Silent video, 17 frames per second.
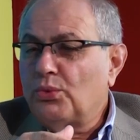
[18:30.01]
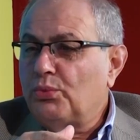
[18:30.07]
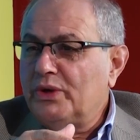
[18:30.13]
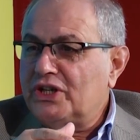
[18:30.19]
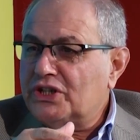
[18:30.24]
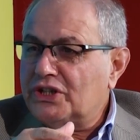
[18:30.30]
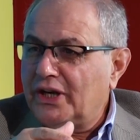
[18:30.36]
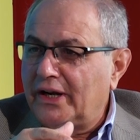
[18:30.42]
So
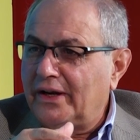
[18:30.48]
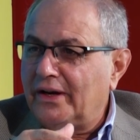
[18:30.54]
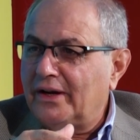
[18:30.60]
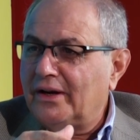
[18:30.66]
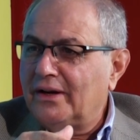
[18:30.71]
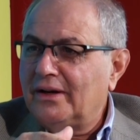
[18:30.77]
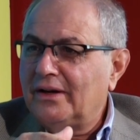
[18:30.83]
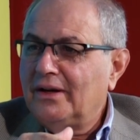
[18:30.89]
we
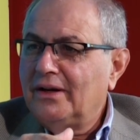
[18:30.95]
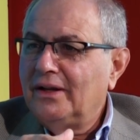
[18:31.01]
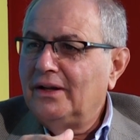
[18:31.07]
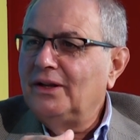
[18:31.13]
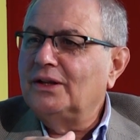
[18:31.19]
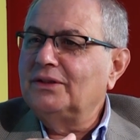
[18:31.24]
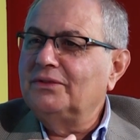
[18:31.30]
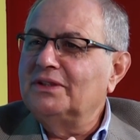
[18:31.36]
share
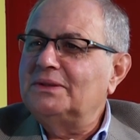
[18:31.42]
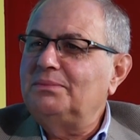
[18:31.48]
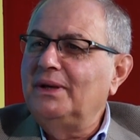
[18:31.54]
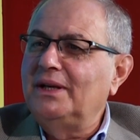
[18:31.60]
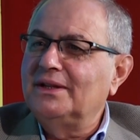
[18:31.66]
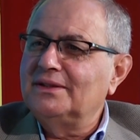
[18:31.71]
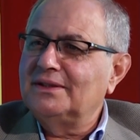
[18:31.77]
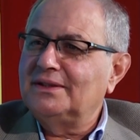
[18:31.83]
a lot of
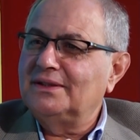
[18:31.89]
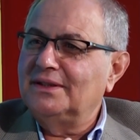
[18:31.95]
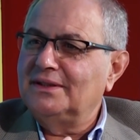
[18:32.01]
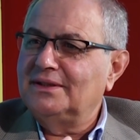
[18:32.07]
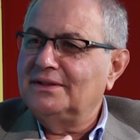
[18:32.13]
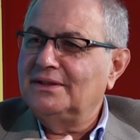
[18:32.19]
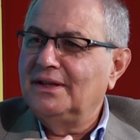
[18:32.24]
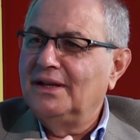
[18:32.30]

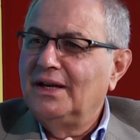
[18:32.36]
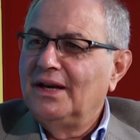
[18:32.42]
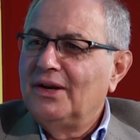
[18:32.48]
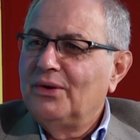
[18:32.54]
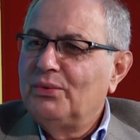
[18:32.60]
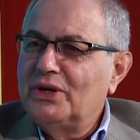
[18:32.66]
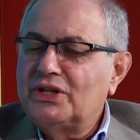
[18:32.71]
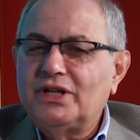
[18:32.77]
experiences.
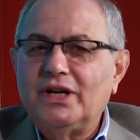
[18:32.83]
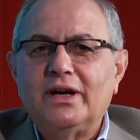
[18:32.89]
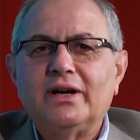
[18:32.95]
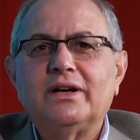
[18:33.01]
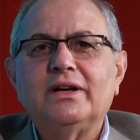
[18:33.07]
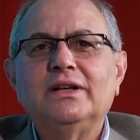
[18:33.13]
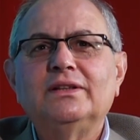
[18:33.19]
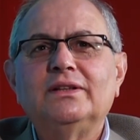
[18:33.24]
We
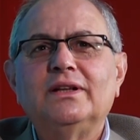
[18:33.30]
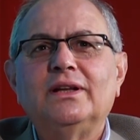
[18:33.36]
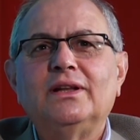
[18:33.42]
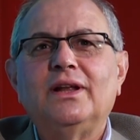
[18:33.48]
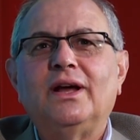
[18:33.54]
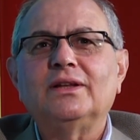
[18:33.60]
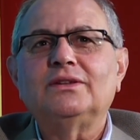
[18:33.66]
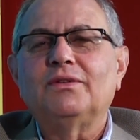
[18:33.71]
share in a
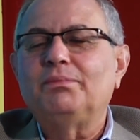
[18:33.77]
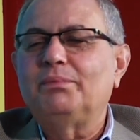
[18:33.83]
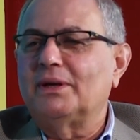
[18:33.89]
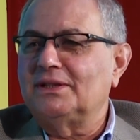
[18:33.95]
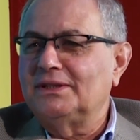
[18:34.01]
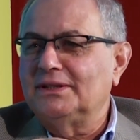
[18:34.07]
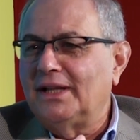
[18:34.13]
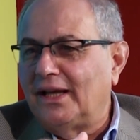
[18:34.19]
lot of
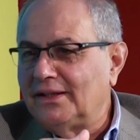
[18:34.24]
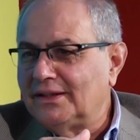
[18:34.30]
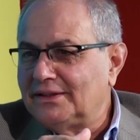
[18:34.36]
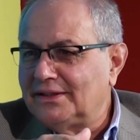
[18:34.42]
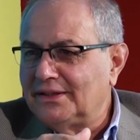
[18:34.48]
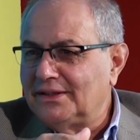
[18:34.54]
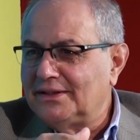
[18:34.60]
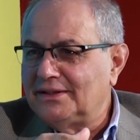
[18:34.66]

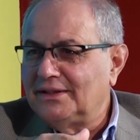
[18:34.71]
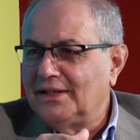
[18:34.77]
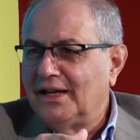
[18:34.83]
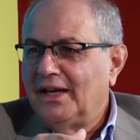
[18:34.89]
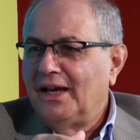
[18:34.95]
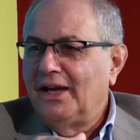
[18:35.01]
personalities,